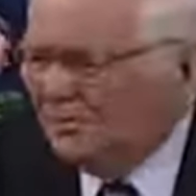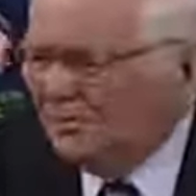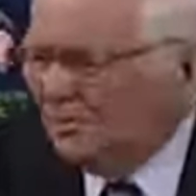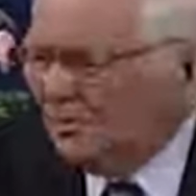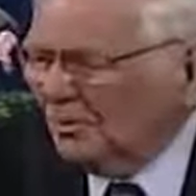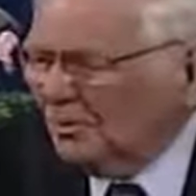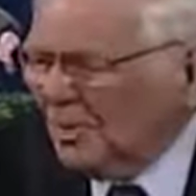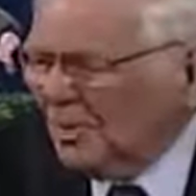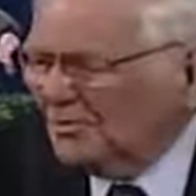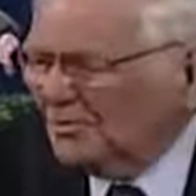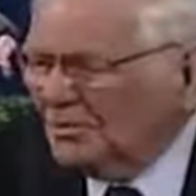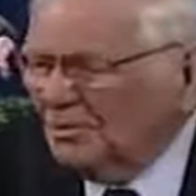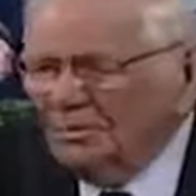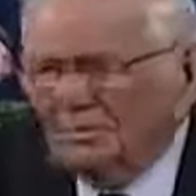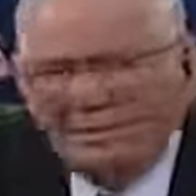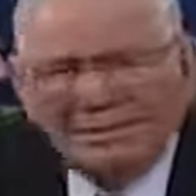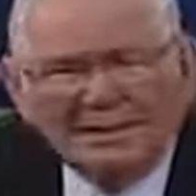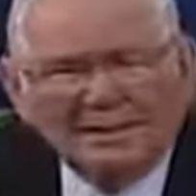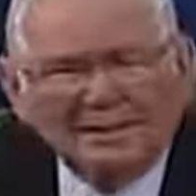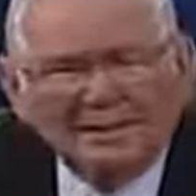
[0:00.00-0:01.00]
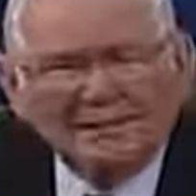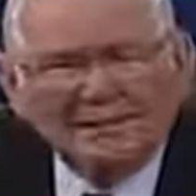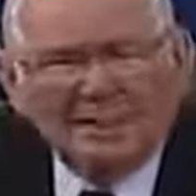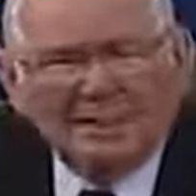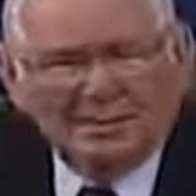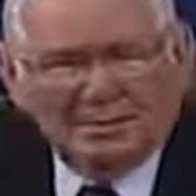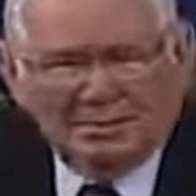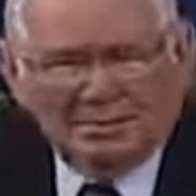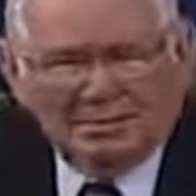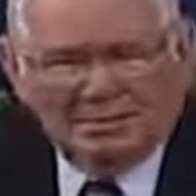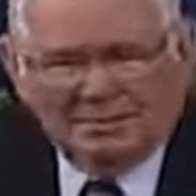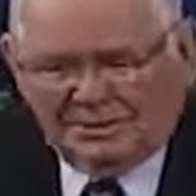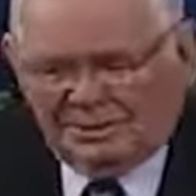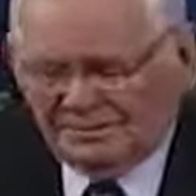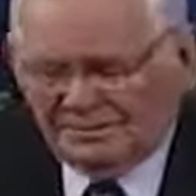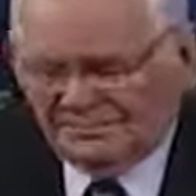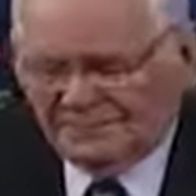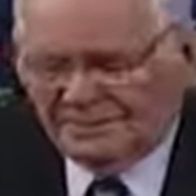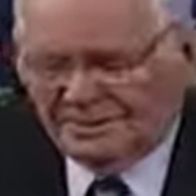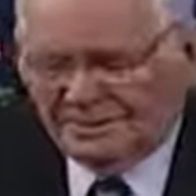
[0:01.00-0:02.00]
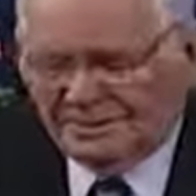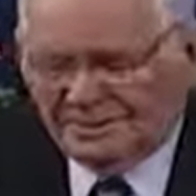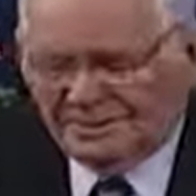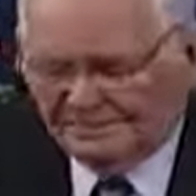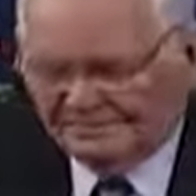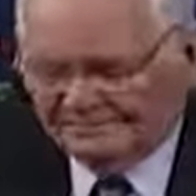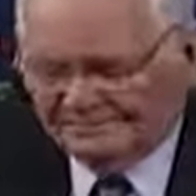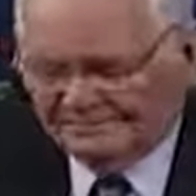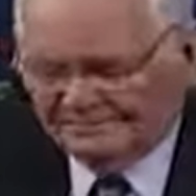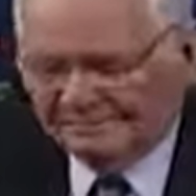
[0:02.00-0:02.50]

if you're right in the middle of all of it, okay?